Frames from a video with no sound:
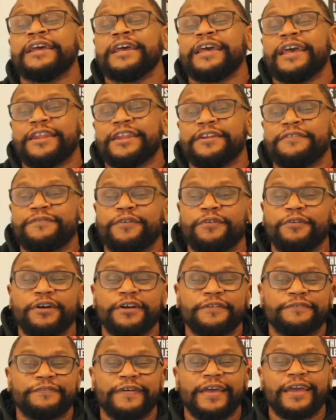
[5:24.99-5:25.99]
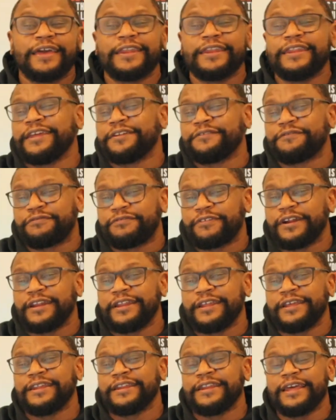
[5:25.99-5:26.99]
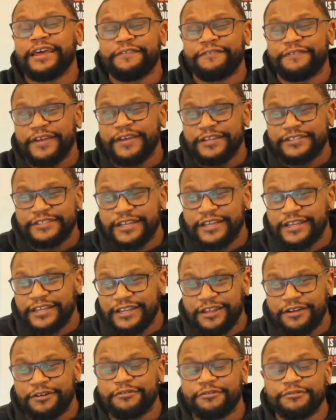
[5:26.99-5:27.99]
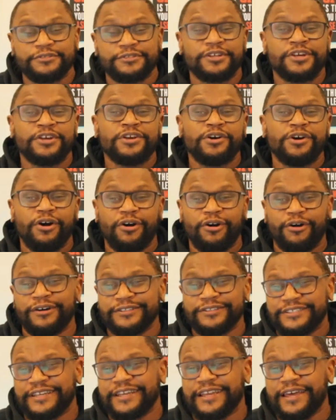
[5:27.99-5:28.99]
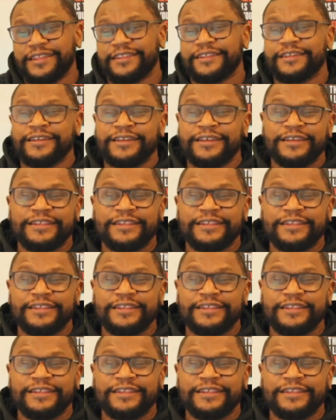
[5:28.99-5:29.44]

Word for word: and avoid Fannie and Freddie and F H A loans altogether.